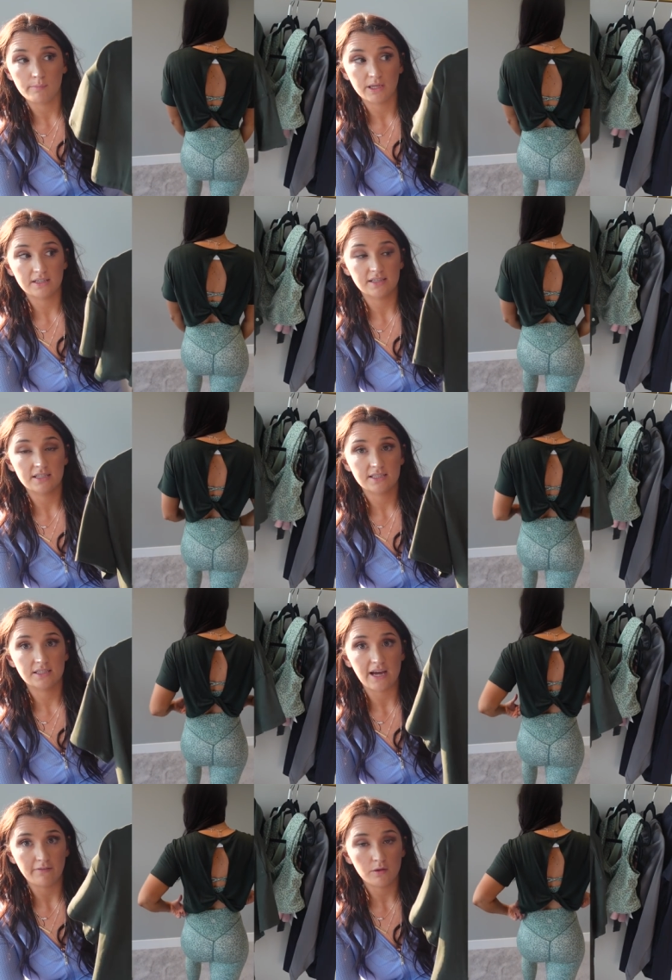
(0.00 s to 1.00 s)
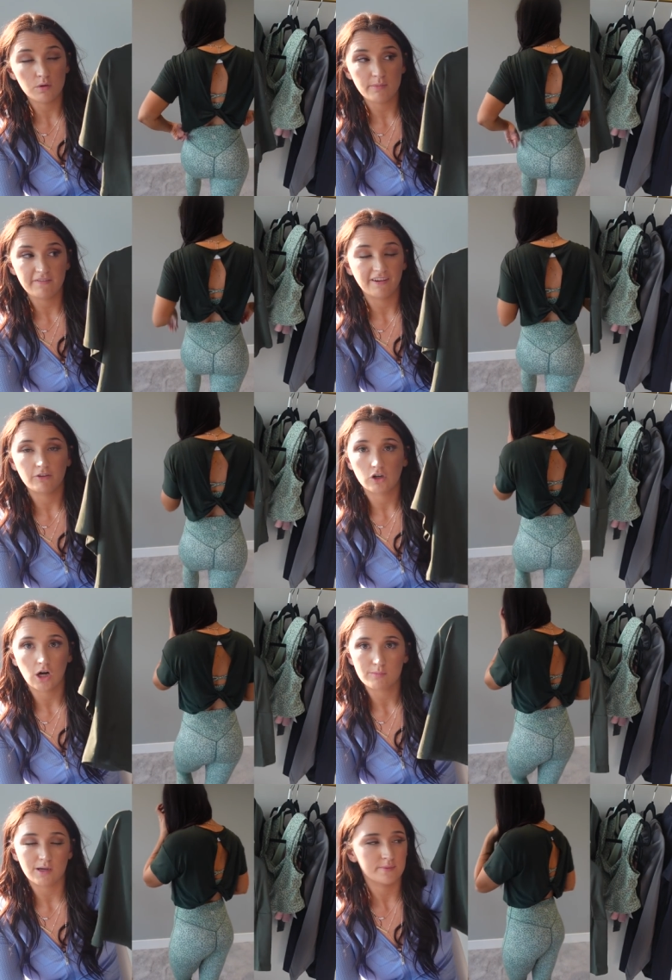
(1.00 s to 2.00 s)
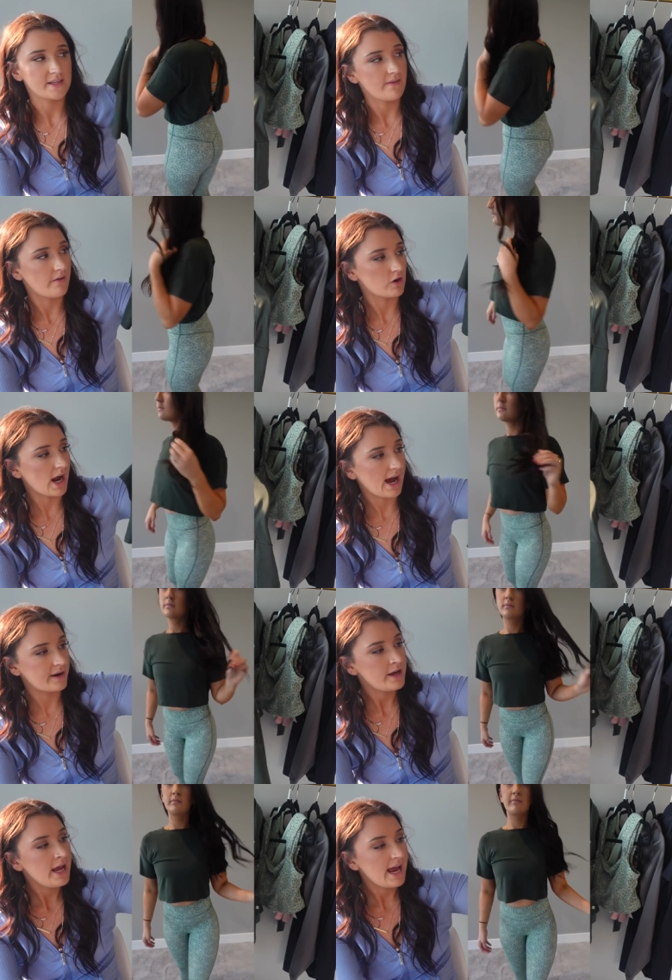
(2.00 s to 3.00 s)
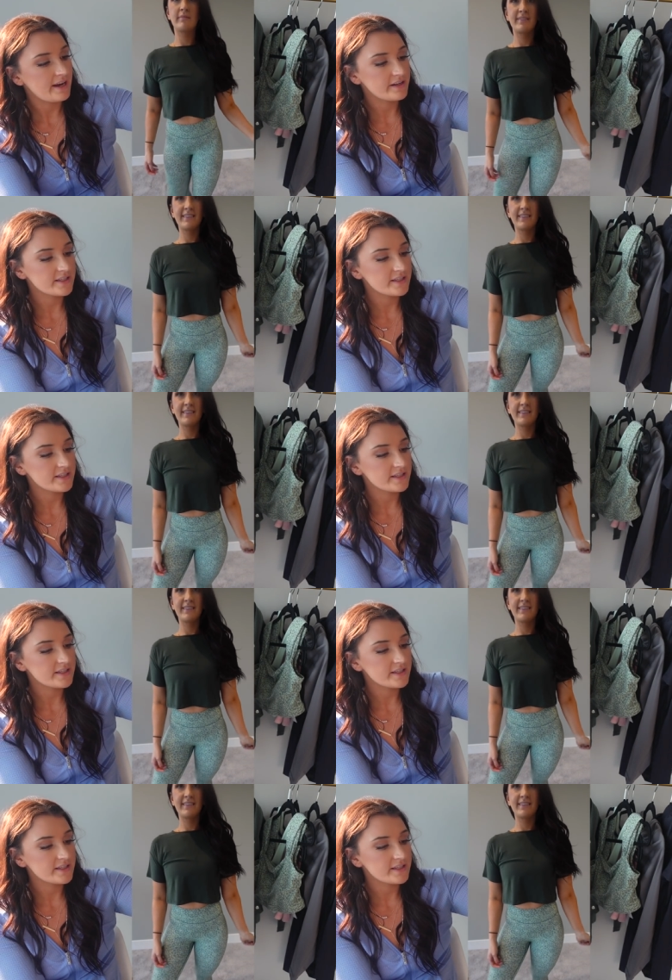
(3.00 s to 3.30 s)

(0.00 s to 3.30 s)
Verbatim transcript: because it's definitely one of my favorite crop tops they've ever had. And